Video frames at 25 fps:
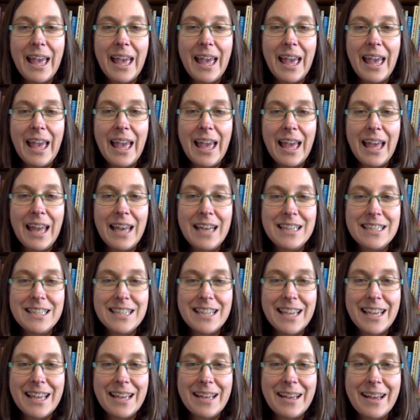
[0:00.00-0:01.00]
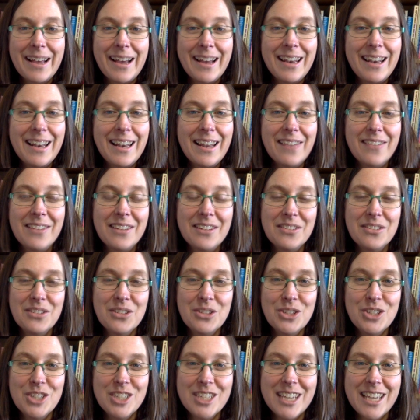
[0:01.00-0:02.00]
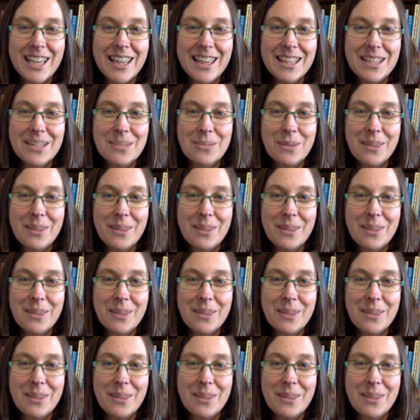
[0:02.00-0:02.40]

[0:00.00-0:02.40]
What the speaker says: and I'd love it if you'd share this